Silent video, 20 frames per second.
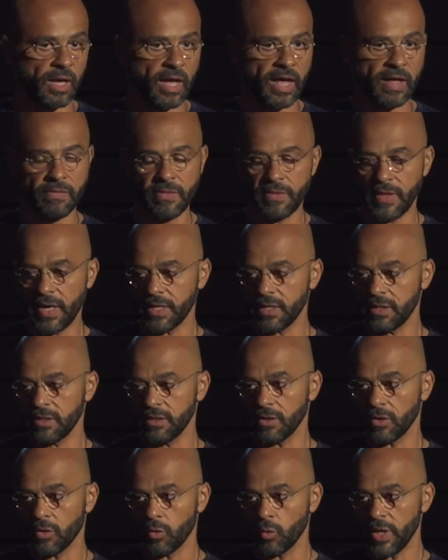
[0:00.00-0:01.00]
And
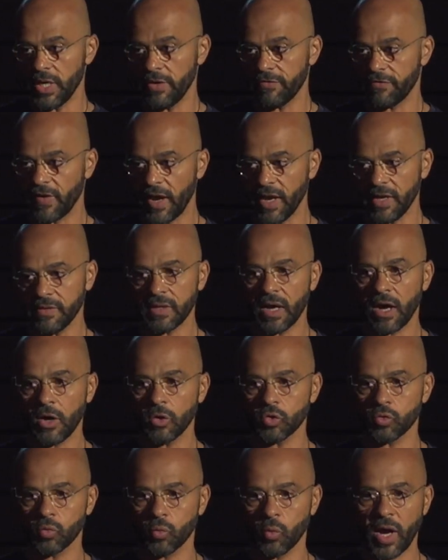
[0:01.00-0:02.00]
then we find
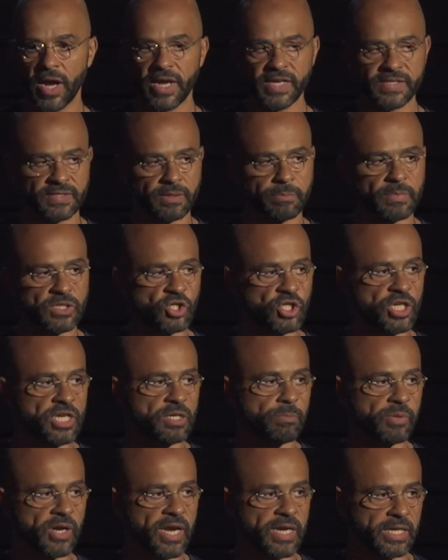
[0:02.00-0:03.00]
out, why is the
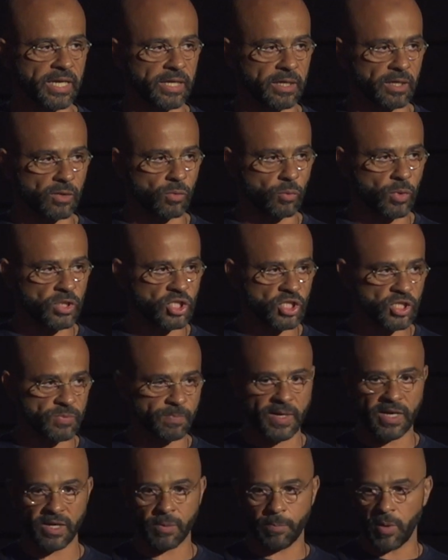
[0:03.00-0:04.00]
machine breaking? Which
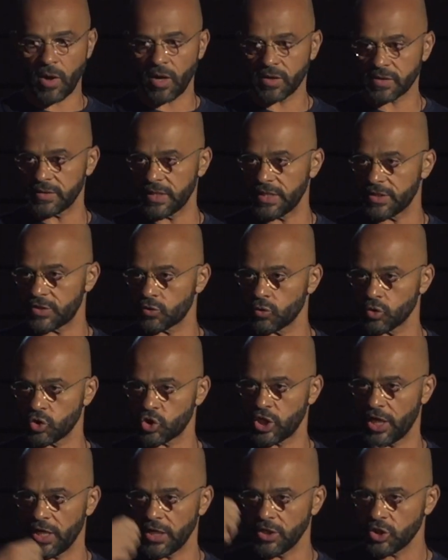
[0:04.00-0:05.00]
spare part needs to
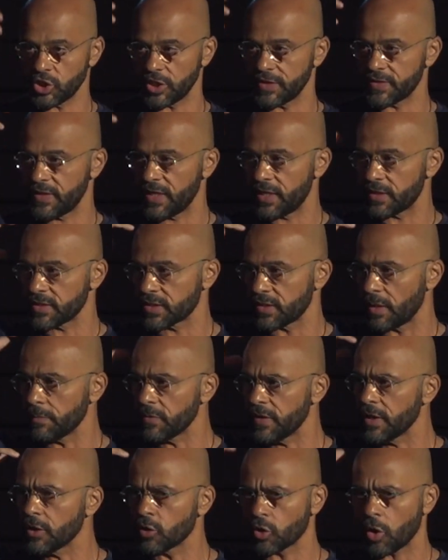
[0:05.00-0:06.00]
change? Is there
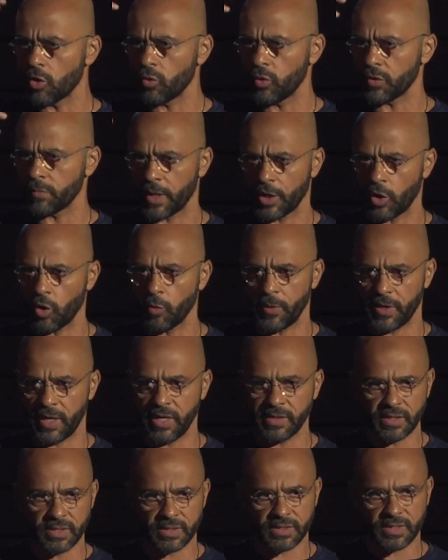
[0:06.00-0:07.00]
something wrong with my
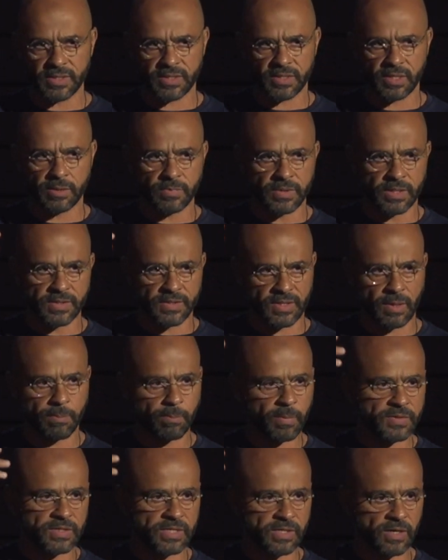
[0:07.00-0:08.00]
operating system? Did
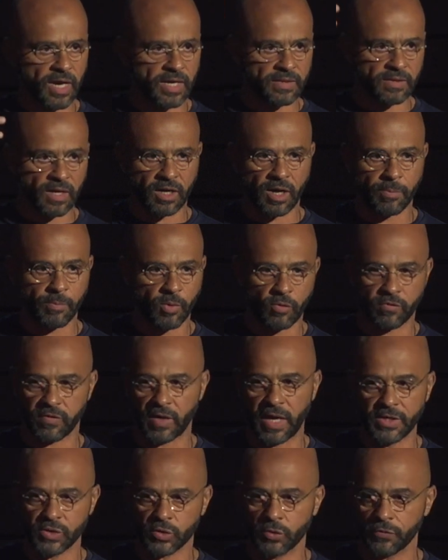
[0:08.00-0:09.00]
somebody write a couple of
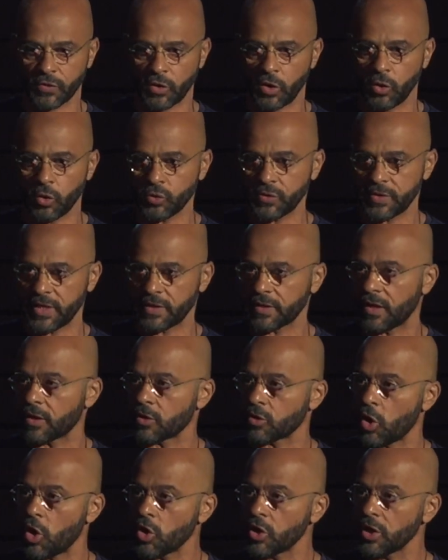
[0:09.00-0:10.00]
lines of code that are
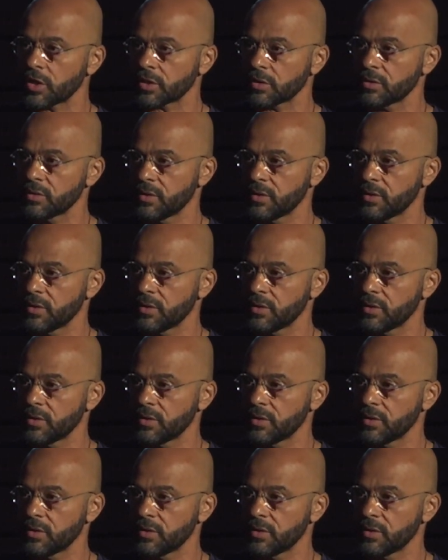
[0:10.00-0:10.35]
wrong?